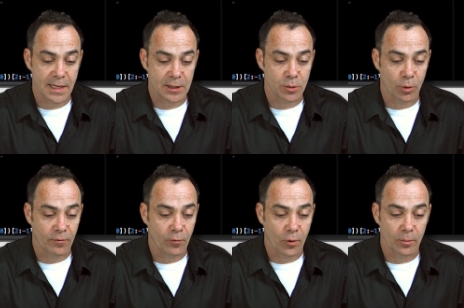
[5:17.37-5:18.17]
decimal
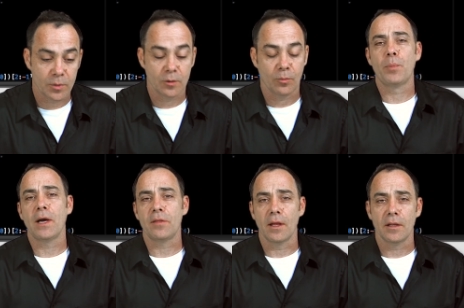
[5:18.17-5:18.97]
form. So
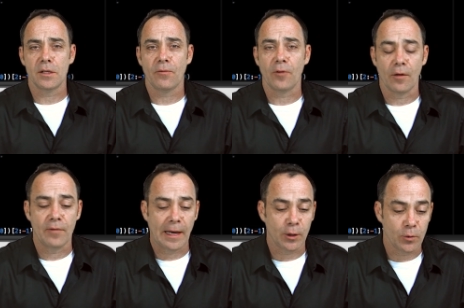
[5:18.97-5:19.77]
Python, the default
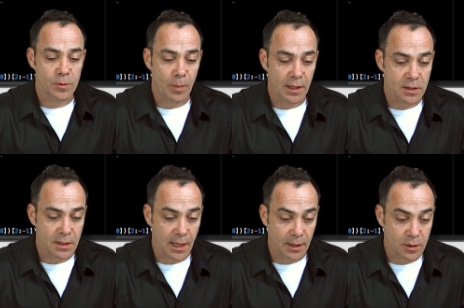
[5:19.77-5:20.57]
value is base
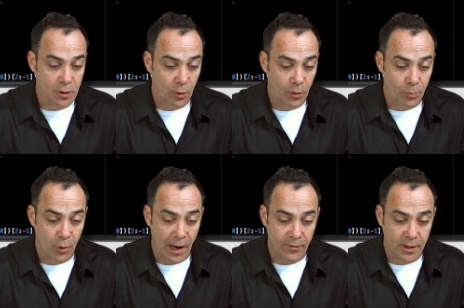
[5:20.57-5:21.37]
10. So the
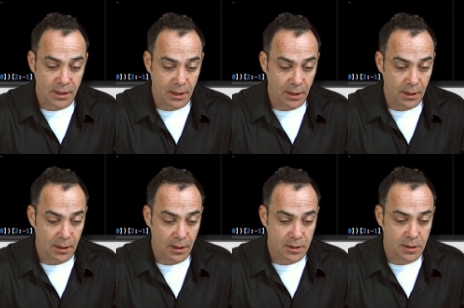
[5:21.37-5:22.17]
private key
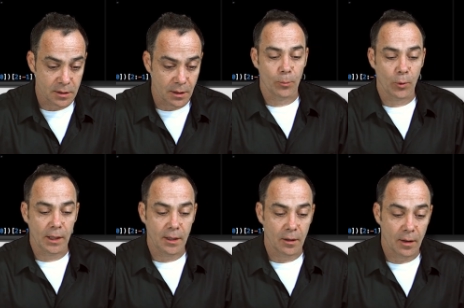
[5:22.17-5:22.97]
is this number
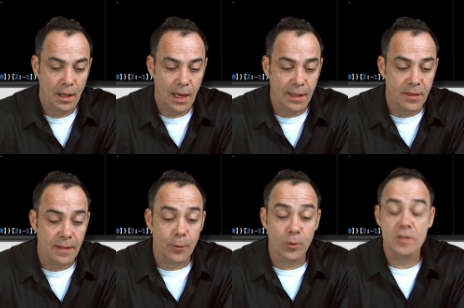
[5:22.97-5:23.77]
right here. And
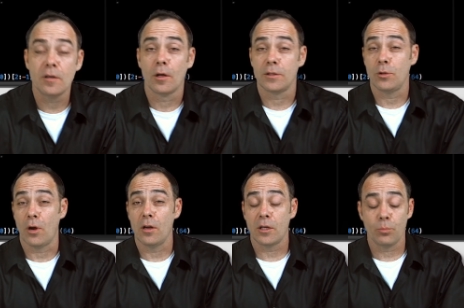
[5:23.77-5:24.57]
then the result, your
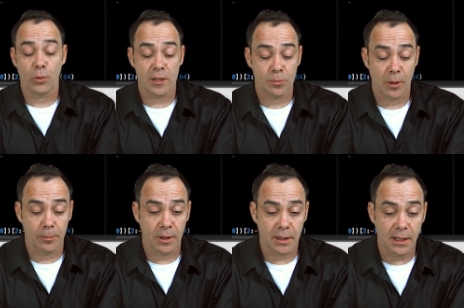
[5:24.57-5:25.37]
uncompressed
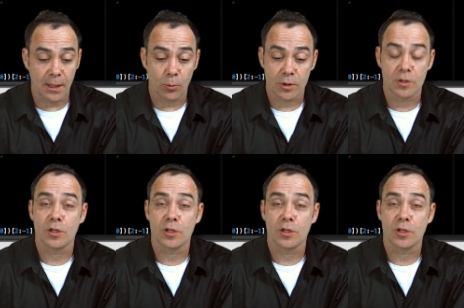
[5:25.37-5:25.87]
public key, which is